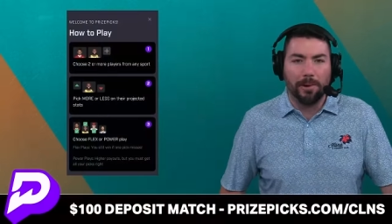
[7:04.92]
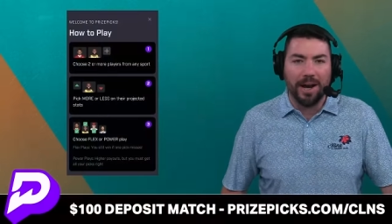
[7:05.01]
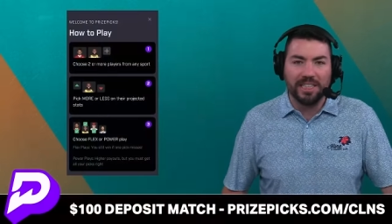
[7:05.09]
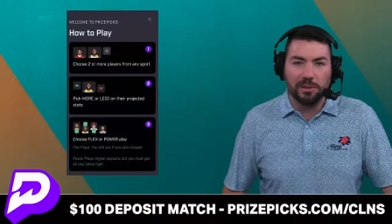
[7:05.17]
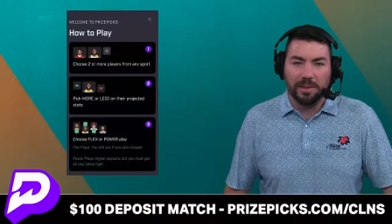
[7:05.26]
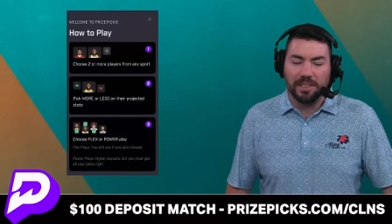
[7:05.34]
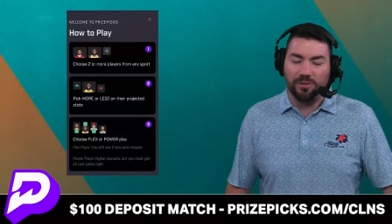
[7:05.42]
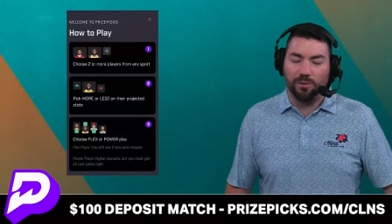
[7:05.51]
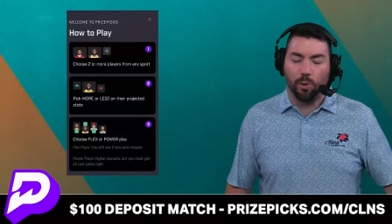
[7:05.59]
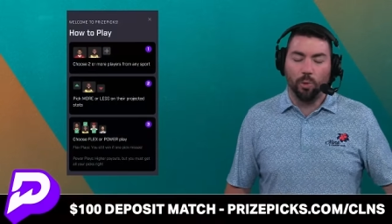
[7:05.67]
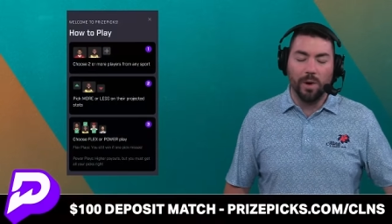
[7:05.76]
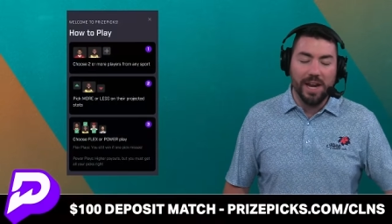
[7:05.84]
Prize Picks
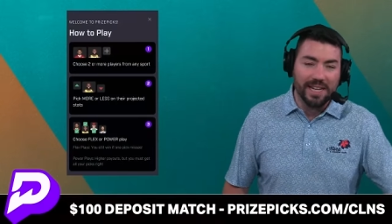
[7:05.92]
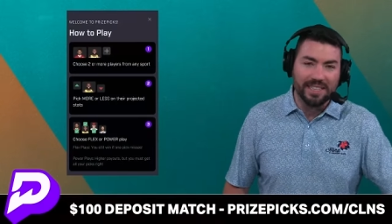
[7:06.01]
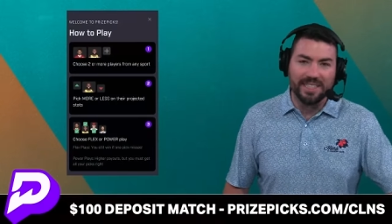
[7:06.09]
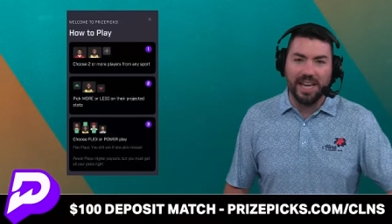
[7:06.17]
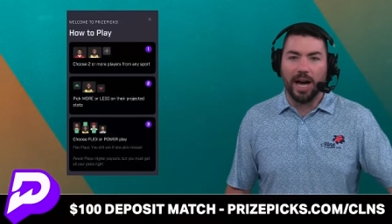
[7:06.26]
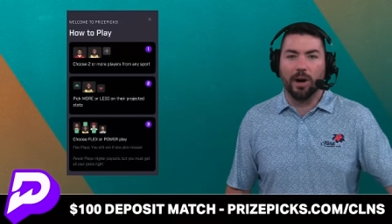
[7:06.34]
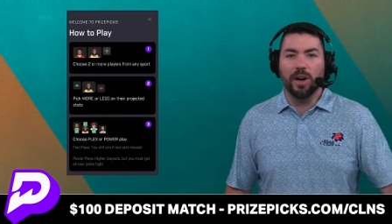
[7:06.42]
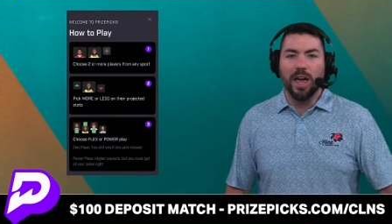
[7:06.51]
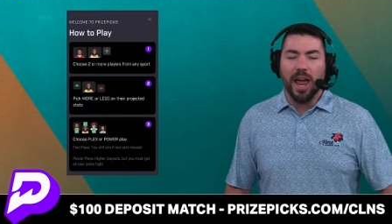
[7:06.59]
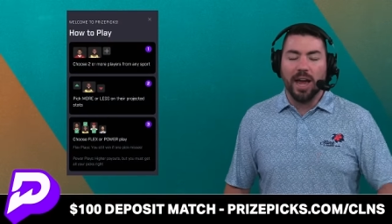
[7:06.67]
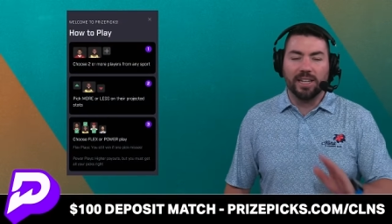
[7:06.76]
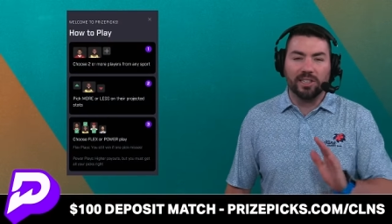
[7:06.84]
for weeks now,
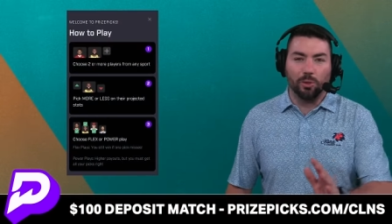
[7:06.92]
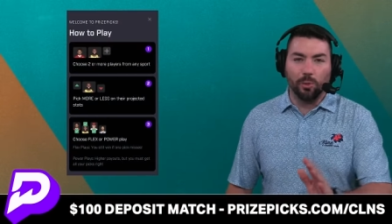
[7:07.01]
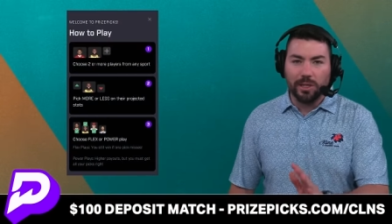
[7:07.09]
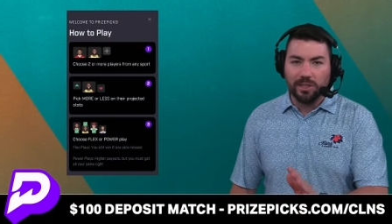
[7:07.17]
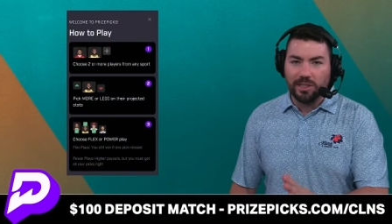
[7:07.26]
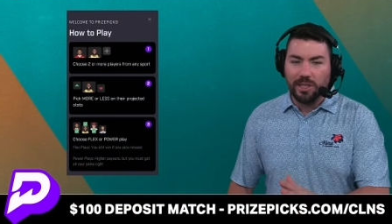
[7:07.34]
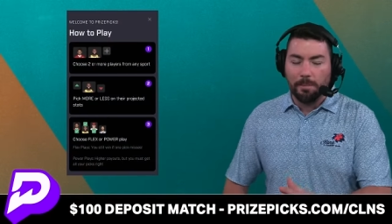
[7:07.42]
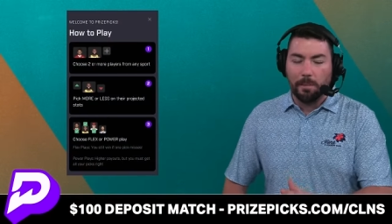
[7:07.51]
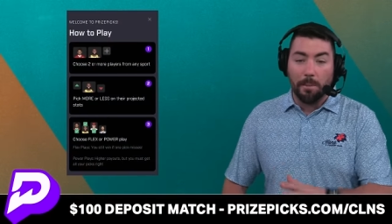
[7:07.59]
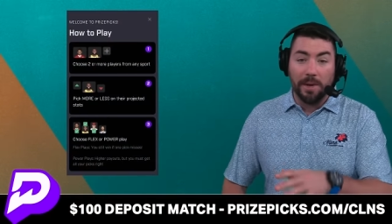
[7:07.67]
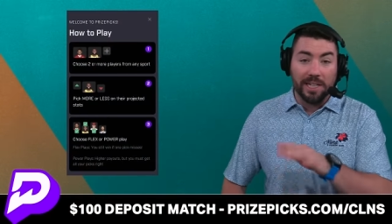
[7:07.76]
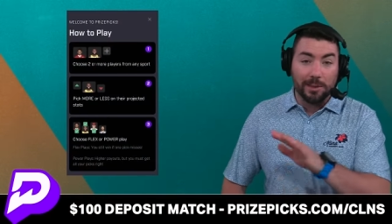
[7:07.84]
and it's real simple
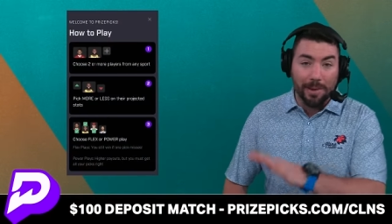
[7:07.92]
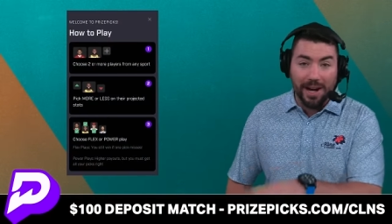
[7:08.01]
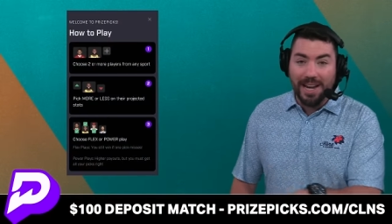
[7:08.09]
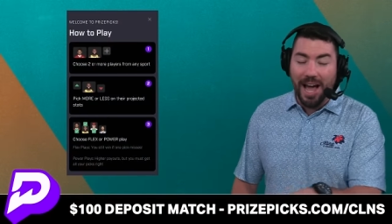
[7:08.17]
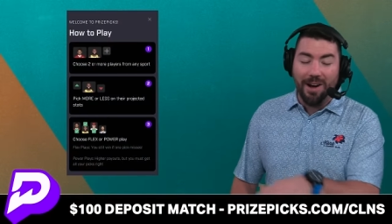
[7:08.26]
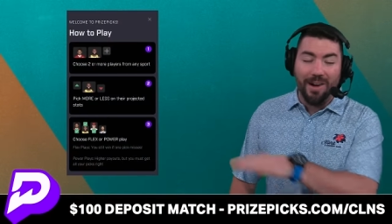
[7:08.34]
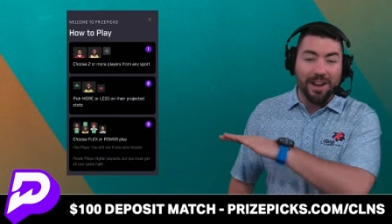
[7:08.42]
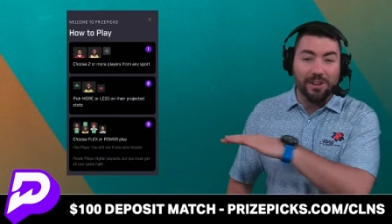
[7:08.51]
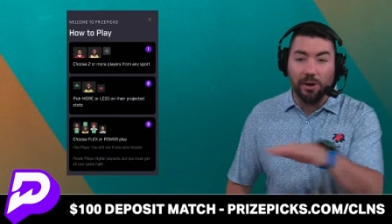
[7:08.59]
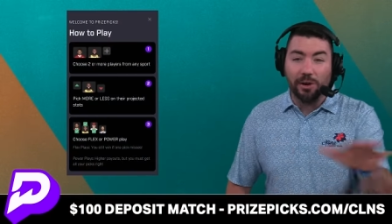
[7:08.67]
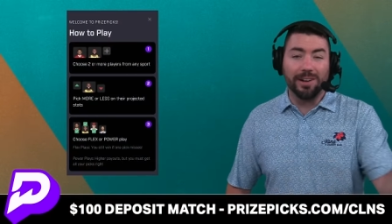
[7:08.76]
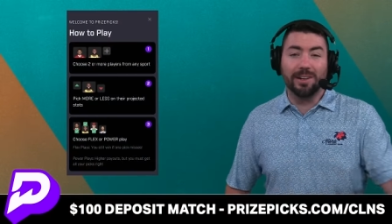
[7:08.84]
because by now I
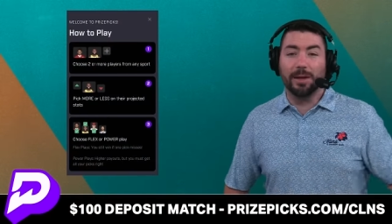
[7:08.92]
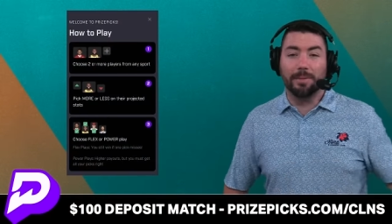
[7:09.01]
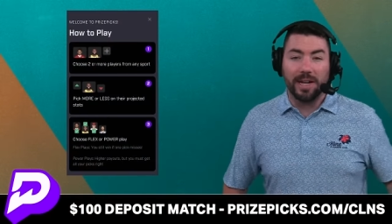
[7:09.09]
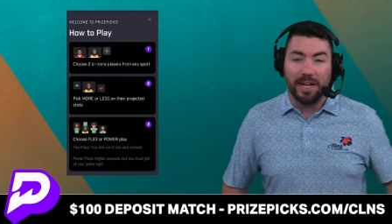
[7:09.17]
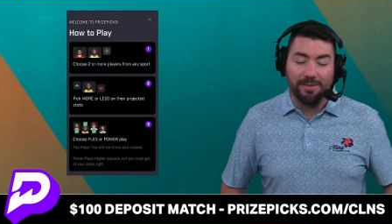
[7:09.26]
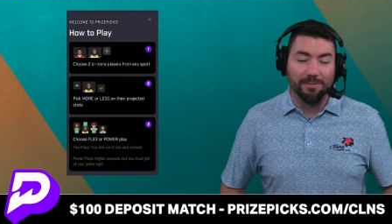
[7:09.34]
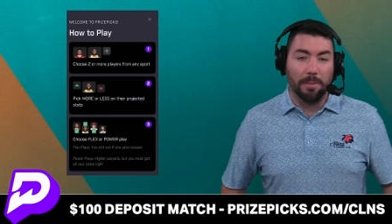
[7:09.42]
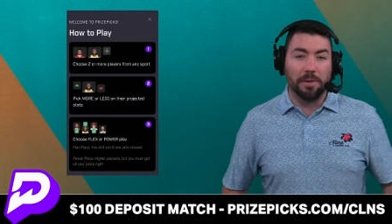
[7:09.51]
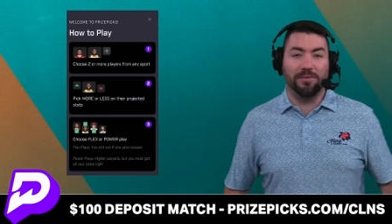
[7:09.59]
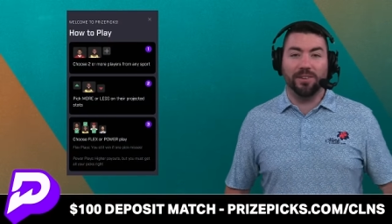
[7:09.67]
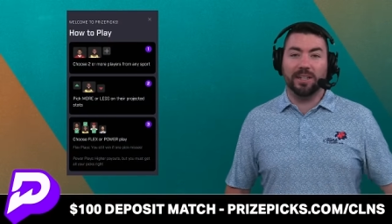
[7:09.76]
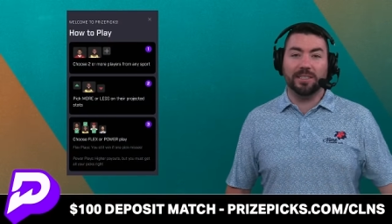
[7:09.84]
know you're eliminated from
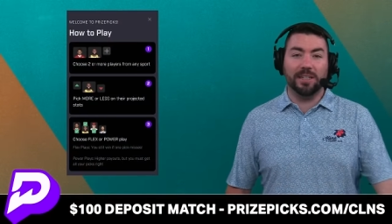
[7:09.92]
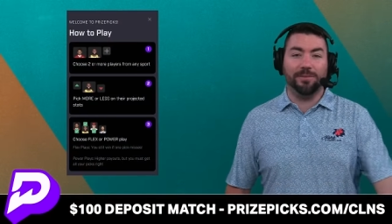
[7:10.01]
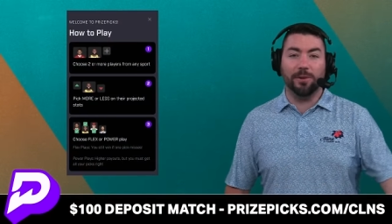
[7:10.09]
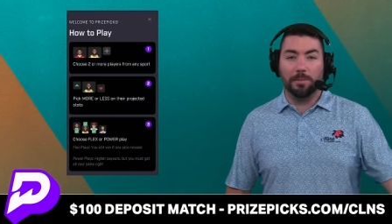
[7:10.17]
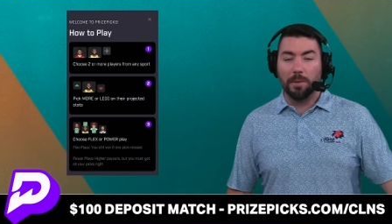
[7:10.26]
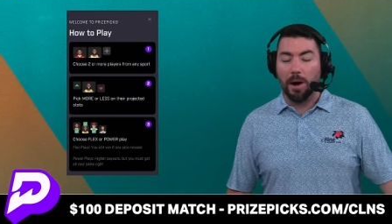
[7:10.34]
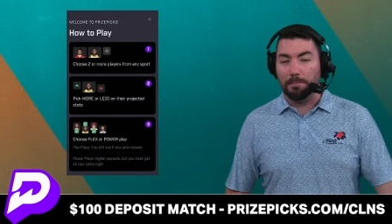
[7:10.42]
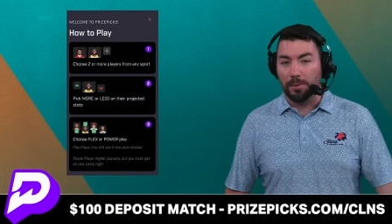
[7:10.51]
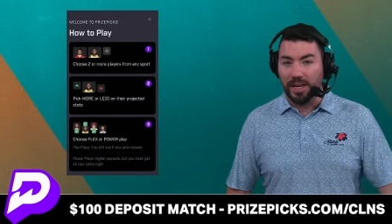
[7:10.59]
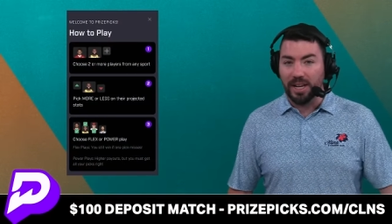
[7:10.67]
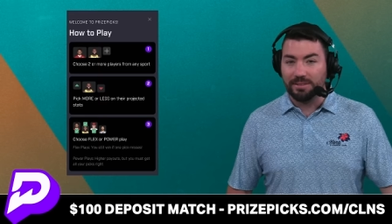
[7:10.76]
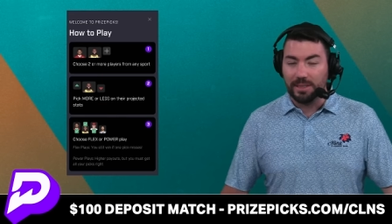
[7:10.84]
your fantasy football
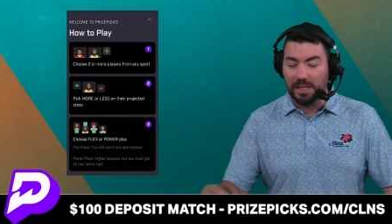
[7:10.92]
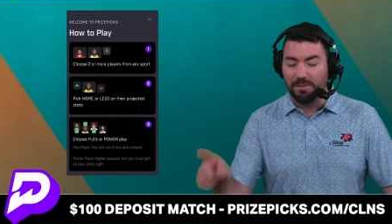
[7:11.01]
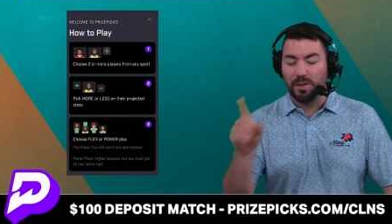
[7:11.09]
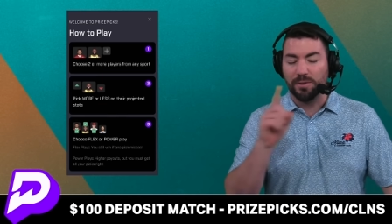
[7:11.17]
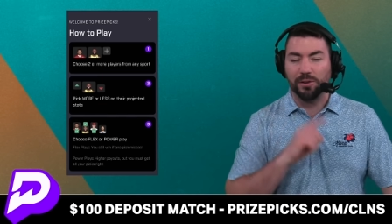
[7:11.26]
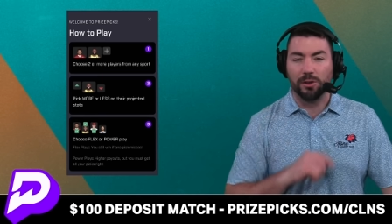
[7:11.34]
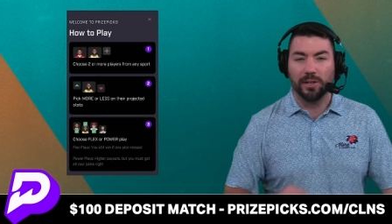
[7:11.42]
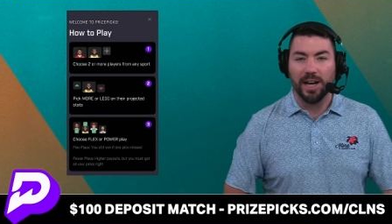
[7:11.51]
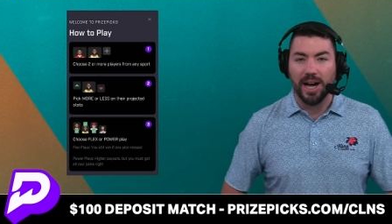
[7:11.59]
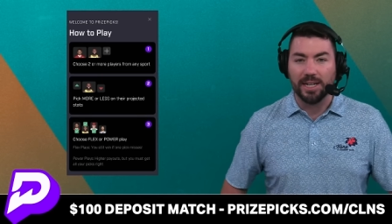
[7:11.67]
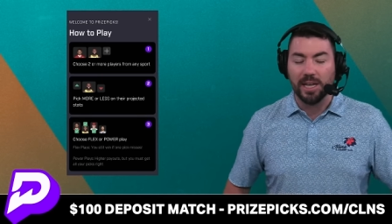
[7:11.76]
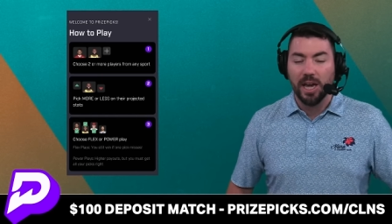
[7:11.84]
playoffs, and even if you're
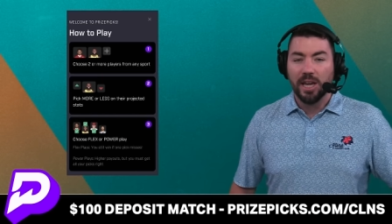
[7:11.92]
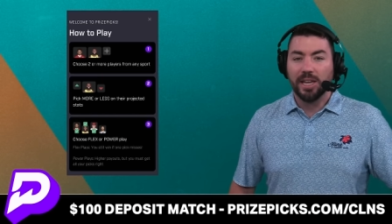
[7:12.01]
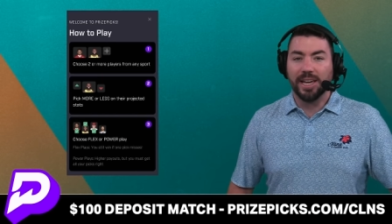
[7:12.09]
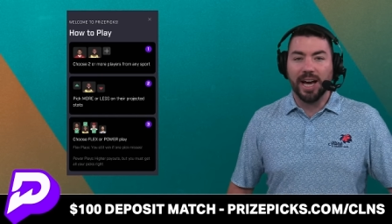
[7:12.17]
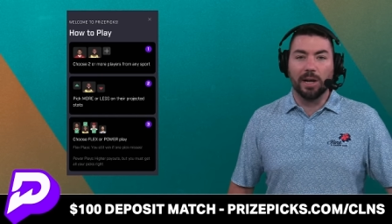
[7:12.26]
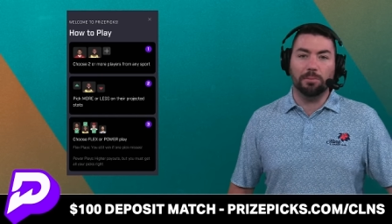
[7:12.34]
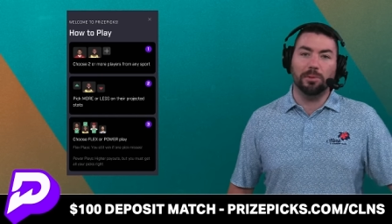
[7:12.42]
not, you got to